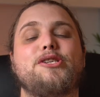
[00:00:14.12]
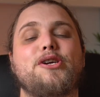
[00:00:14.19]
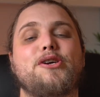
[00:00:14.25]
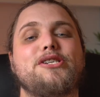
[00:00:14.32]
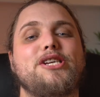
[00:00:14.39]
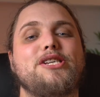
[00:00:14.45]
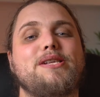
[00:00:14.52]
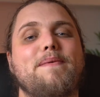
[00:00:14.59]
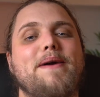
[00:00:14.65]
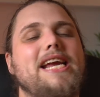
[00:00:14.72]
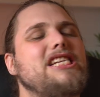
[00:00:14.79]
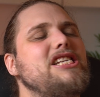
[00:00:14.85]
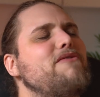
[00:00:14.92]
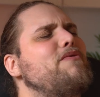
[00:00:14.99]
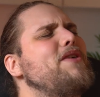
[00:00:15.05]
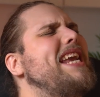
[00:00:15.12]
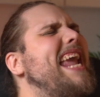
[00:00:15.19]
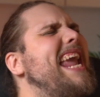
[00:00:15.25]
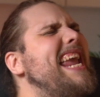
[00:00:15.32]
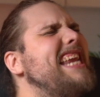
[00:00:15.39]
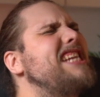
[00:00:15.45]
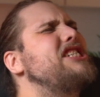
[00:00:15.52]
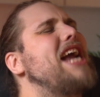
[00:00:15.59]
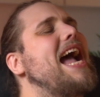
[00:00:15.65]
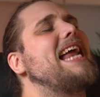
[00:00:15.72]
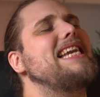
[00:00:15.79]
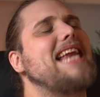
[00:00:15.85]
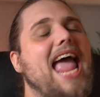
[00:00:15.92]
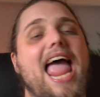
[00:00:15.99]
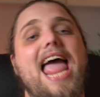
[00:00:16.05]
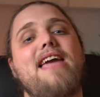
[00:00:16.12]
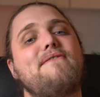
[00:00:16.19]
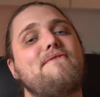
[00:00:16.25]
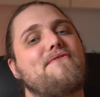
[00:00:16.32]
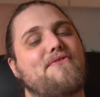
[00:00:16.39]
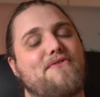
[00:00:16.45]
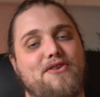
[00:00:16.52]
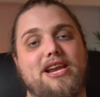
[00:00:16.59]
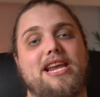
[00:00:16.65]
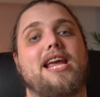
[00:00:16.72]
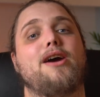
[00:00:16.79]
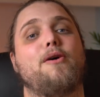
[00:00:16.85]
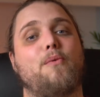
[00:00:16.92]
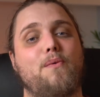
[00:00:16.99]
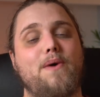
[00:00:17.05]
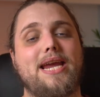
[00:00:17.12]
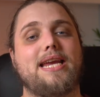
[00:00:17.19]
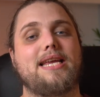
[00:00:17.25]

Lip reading: Tutorial Tuesday, where each and every Tuesday